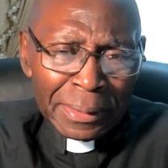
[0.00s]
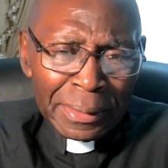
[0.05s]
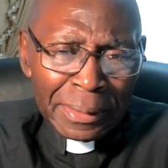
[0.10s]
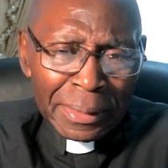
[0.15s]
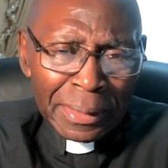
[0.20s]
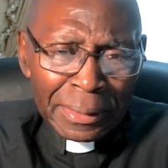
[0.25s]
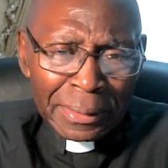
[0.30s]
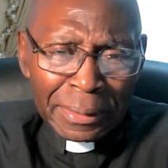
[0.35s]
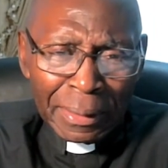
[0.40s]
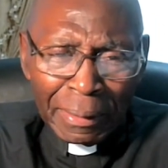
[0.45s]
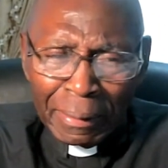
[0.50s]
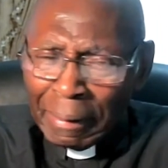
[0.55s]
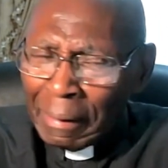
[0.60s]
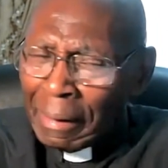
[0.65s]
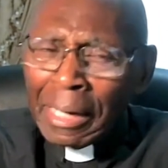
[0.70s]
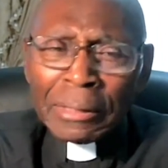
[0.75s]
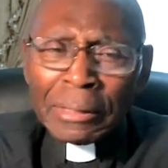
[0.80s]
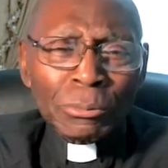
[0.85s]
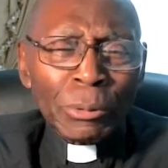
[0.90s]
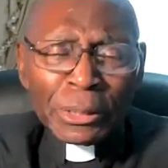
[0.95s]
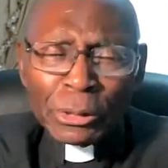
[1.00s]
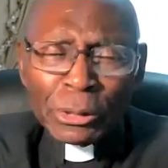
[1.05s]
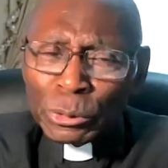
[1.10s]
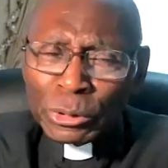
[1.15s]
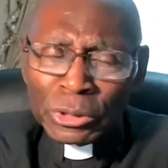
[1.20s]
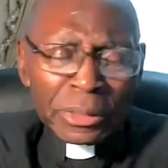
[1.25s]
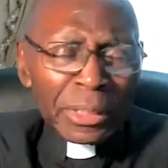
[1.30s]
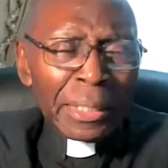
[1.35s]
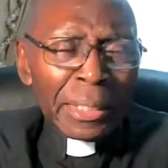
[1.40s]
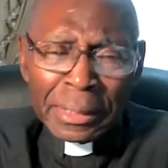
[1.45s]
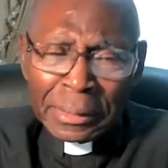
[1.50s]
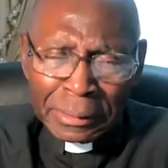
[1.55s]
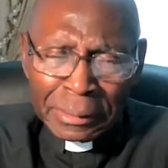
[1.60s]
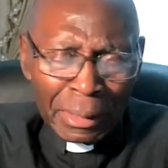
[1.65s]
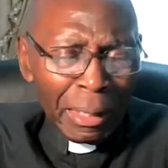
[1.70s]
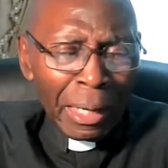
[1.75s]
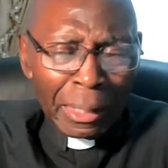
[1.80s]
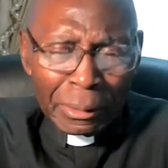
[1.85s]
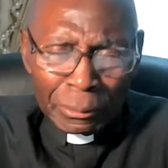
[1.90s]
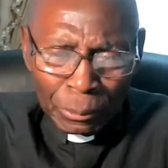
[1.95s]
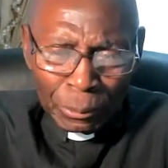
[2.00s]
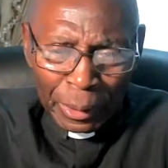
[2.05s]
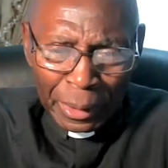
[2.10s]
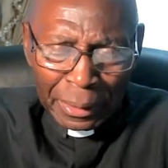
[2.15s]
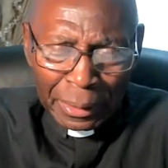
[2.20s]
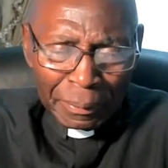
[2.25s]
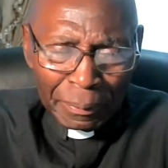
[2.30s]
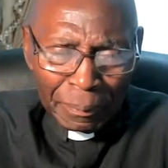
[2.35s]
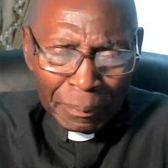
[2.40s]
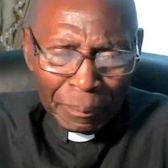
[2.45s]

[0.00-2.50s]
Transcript: It's hard when you stand in God way